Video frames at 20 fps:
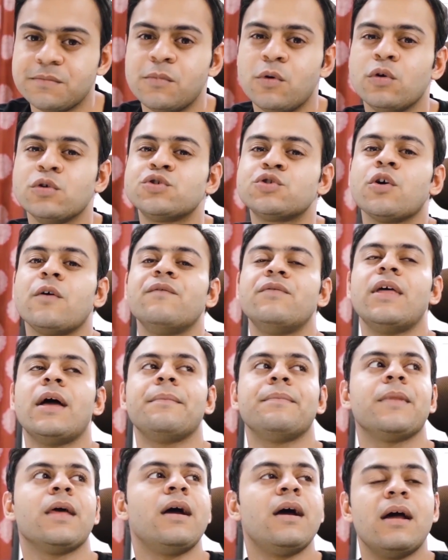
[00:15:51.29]
Most of
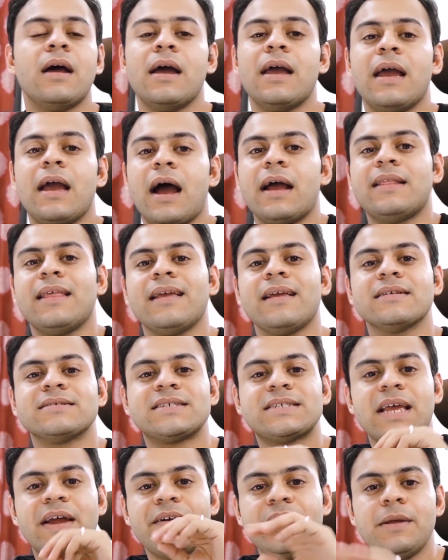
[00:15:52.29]
them, I think
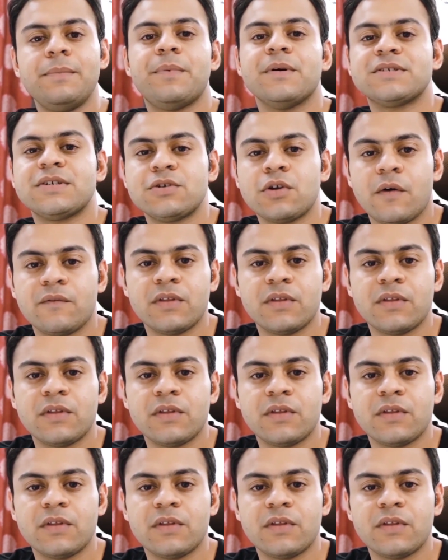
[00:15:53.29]
70%